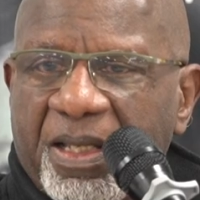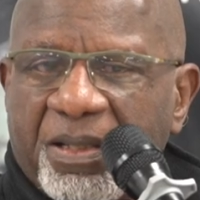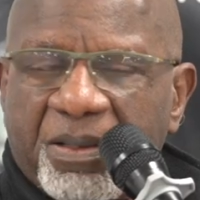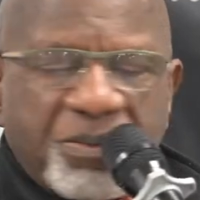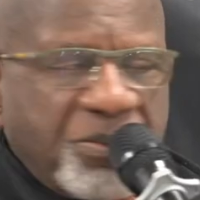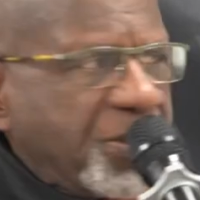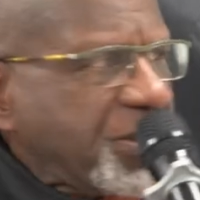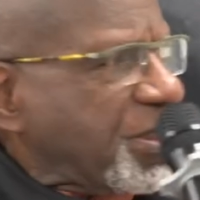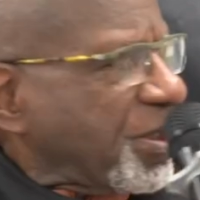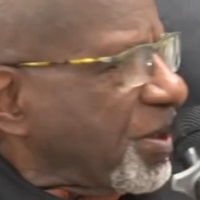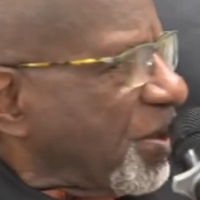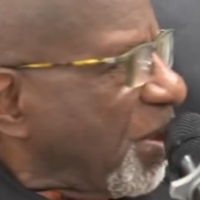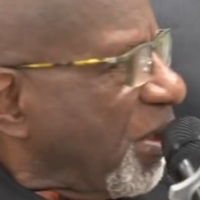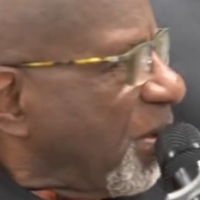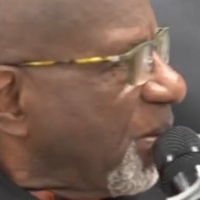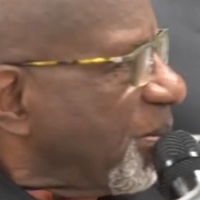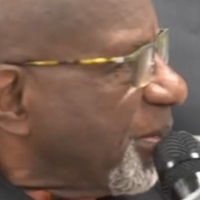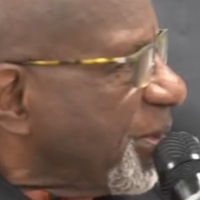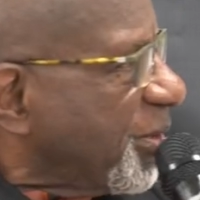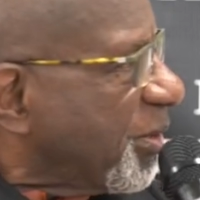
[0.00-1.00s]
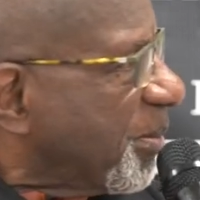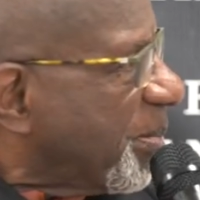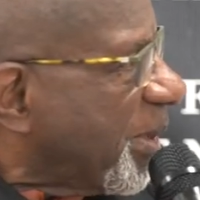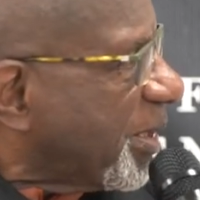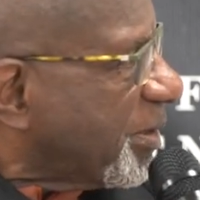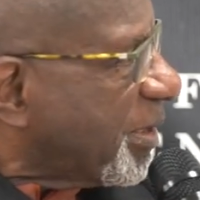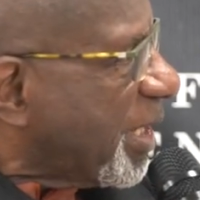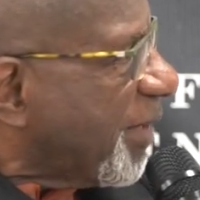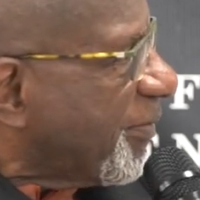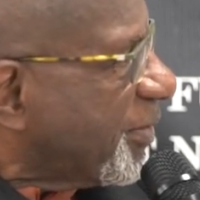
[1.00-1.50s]
what's it called when you're
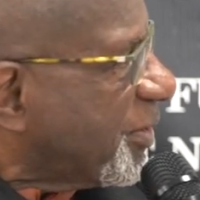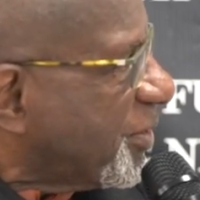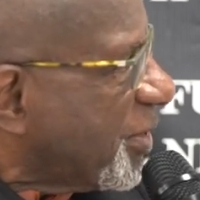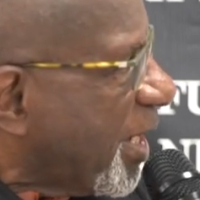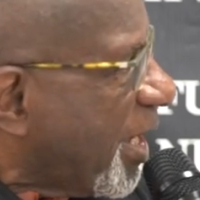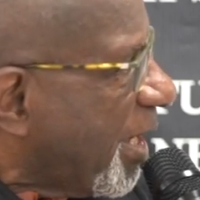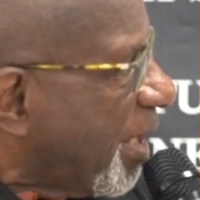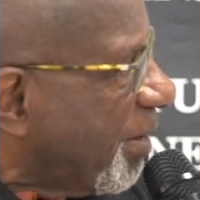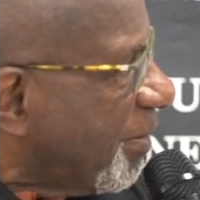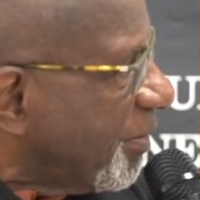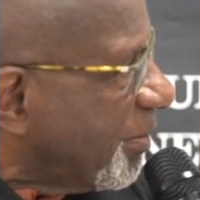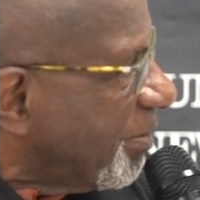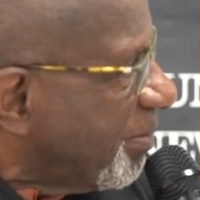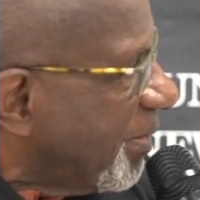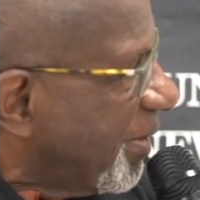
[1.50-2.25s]
about to have a child?